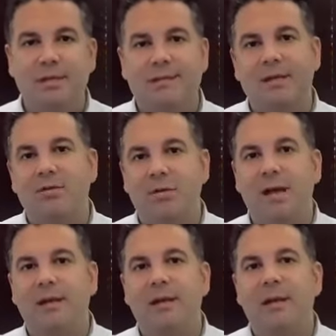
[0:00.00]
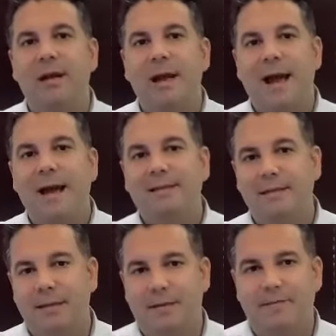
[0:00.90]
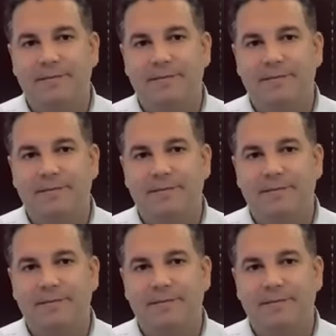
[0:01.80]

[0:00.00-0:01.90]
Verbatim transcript: is a great idea.